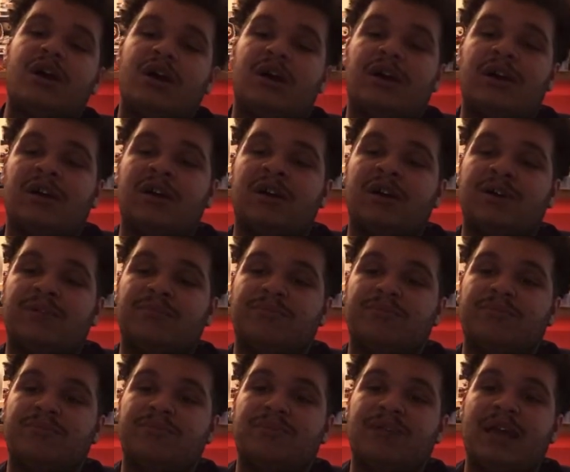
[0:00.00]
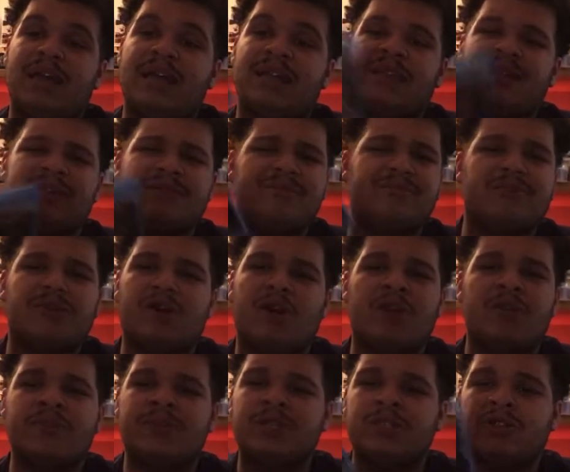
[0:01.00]
and
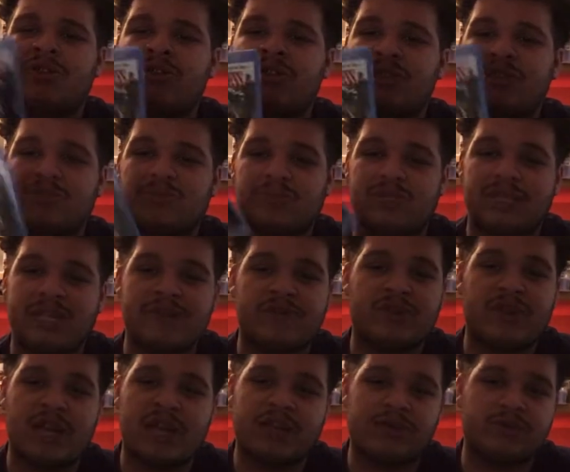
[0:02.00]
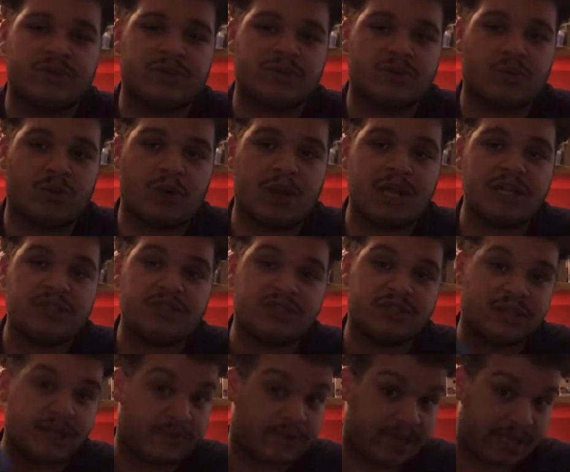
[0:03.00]
Army of Darkness was never anywhere to watch.
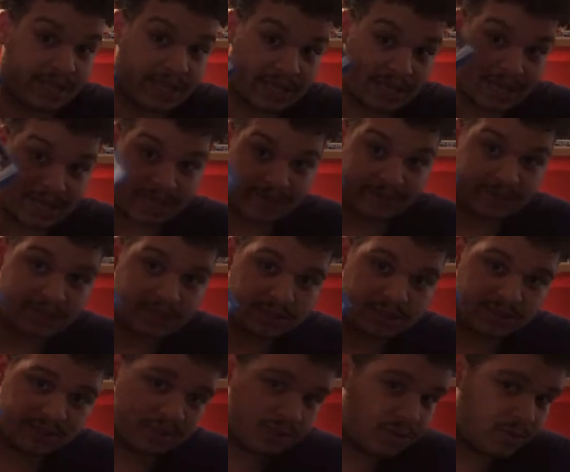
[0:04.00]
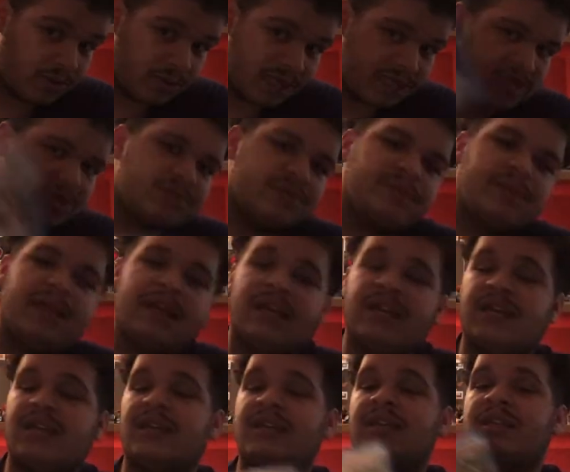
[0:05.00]
Now I have it to watch,
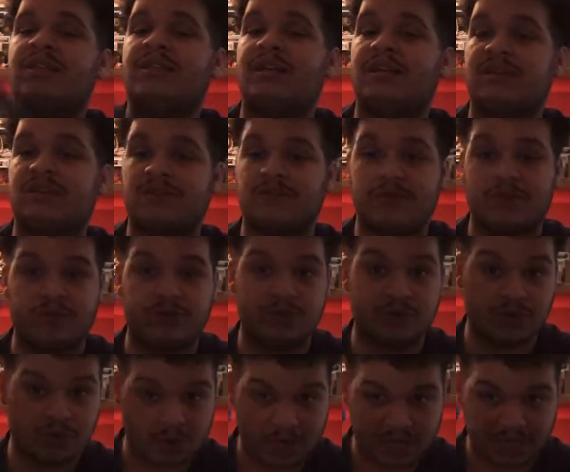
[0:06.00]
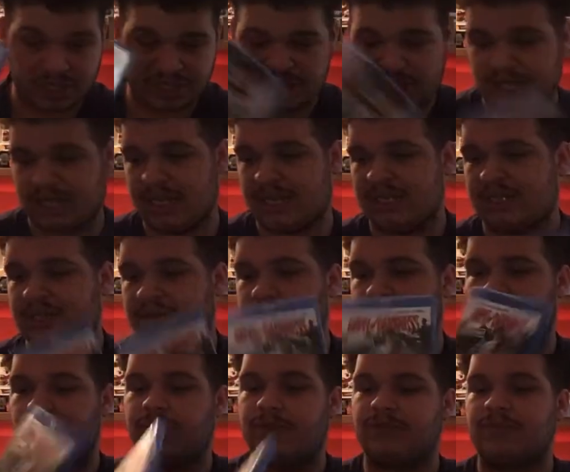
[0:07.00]
and I look forward to watching it at some
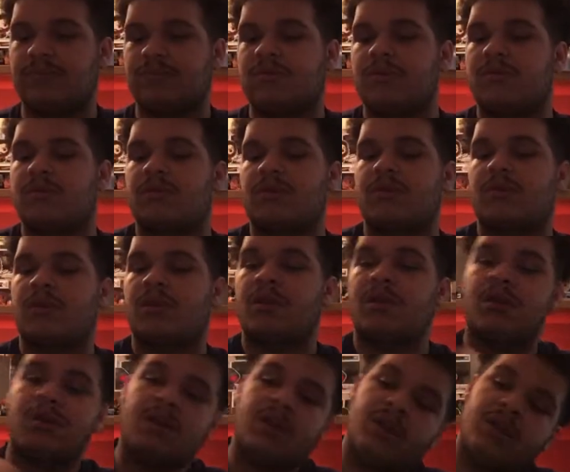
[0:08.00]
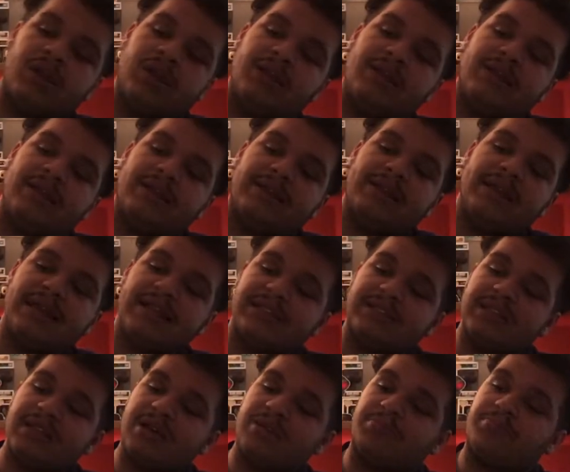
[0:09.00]
point.
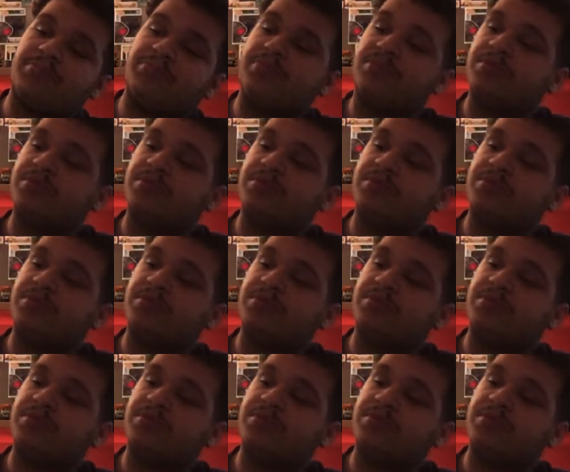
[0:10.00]
Next up,